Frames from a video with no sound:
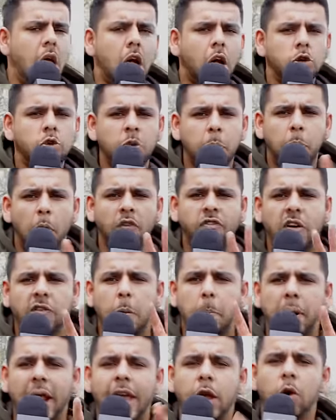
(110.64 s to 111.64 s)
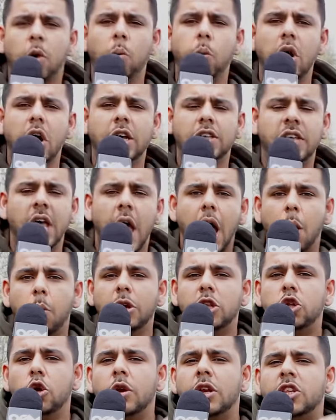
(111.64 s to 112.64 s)
Cause we both have a play on words and
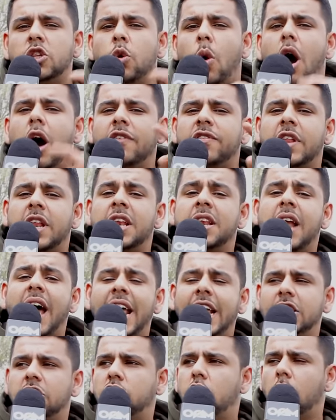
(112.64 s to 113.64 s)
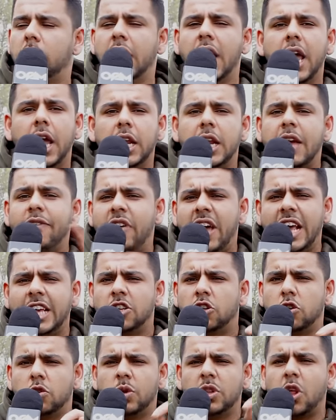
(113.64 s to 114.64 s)
we do this till after the night is gone. It never
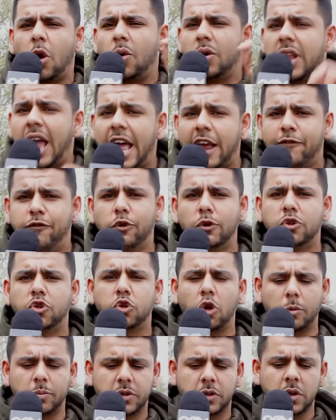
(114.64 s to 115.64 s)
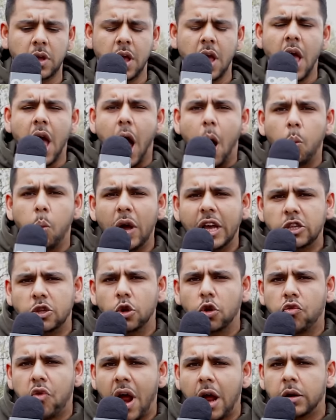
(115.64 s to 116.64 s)
ends cause we don't like full stops. I'm way
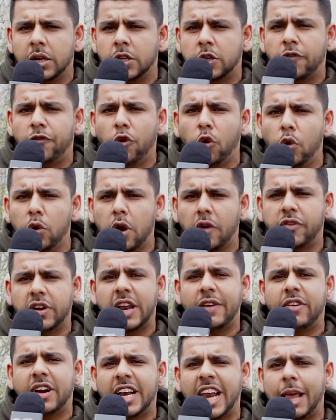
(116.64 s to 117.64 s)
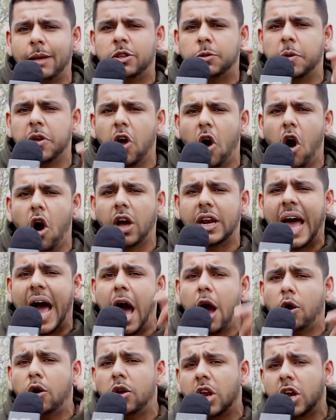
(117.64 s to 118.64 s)
too grounded to fall off. I never claimed to be hard.
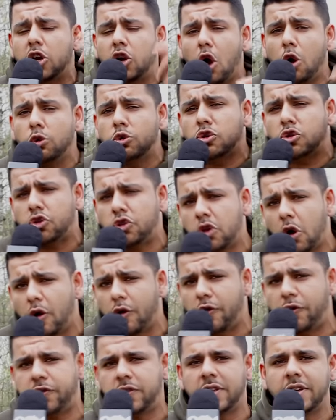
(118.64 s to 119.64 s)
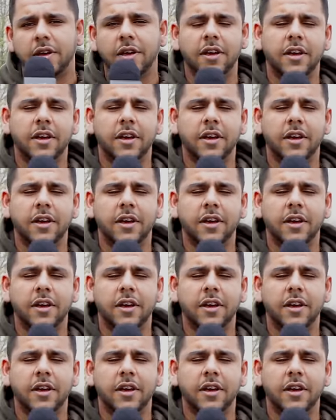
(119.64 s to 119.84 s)
How could I go soft?